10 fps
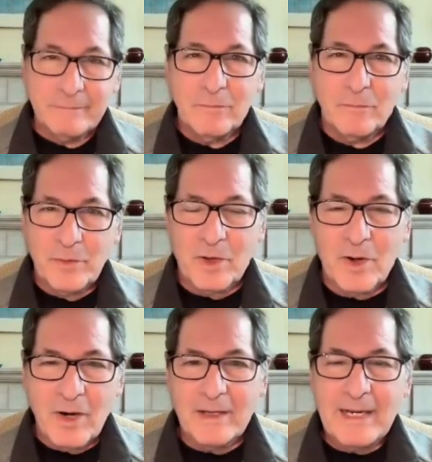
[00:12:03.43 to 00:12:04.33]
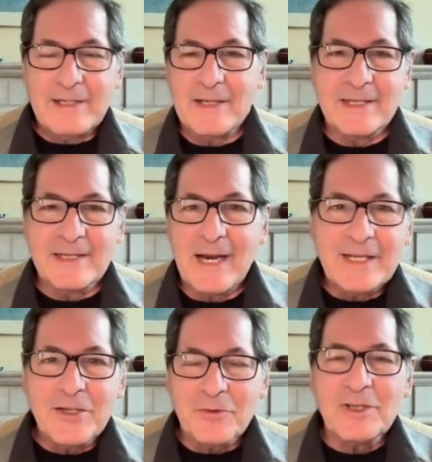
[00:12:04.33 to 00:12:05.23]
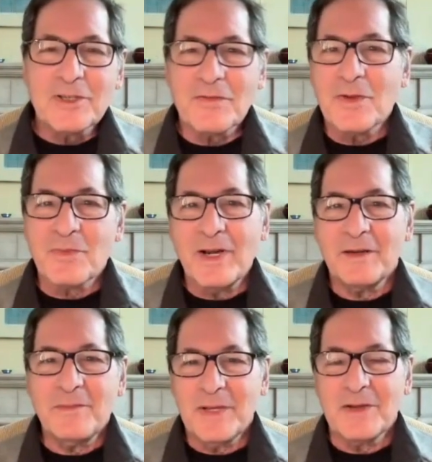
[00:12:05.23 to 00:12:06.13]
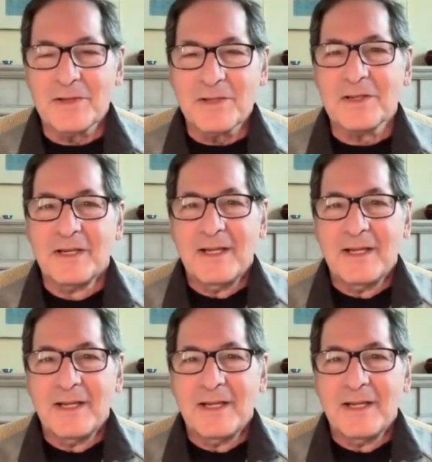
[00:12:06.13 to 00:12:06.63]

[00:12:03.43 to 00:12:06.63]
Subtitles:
We regard it as the side streets of the brain because